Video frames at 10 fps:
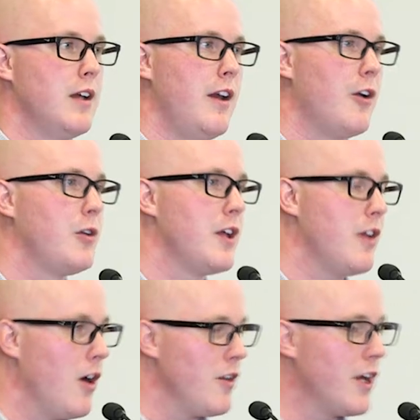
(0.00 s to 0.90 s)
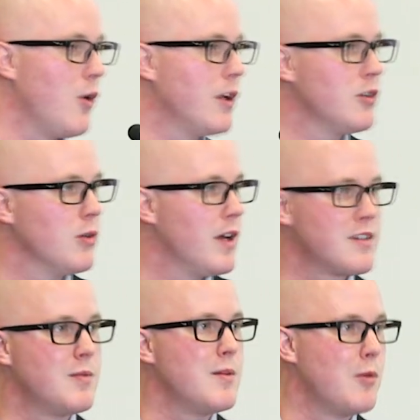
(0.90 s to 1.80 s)
not only are they going to
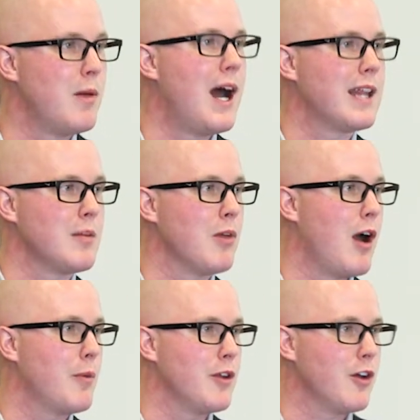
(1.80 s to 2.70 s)
arrest the people buying the property,